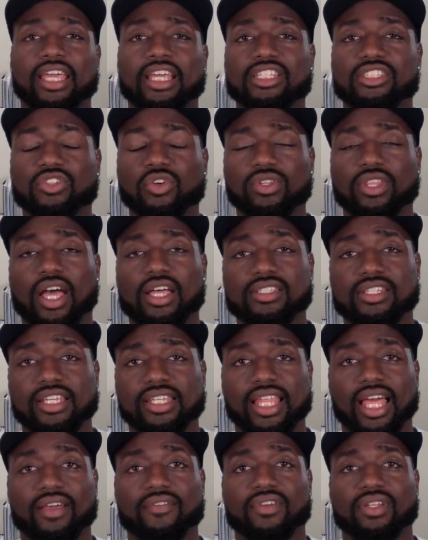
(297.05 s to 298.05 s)
In
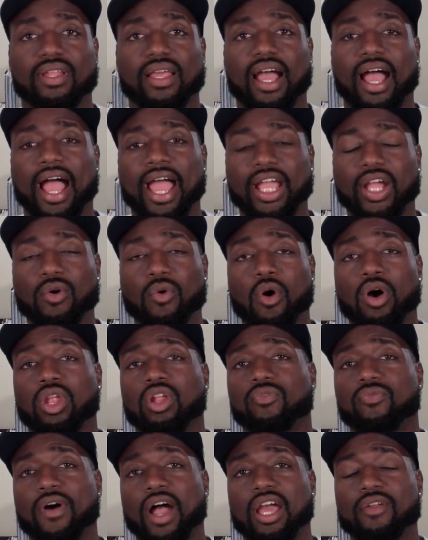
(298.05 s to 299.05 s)
2011, I
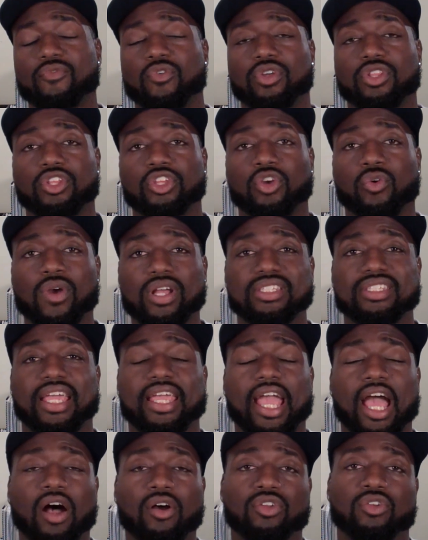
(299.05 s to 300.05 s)
qualified for the
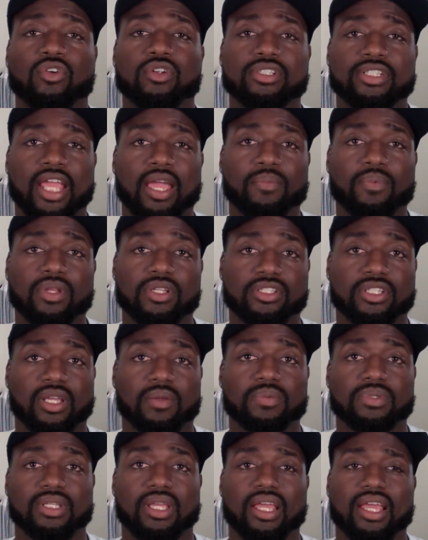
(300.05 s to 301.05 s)
USA Outdoor
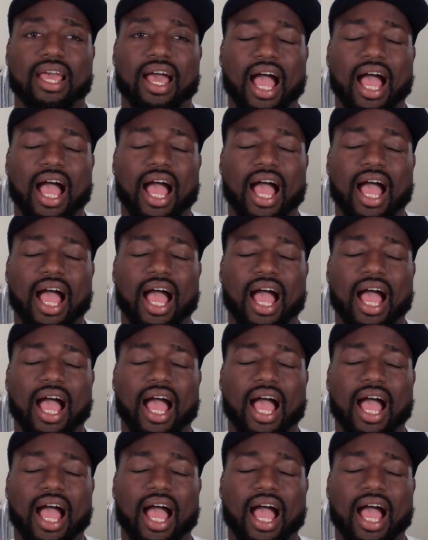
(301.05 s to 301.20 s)
Championships.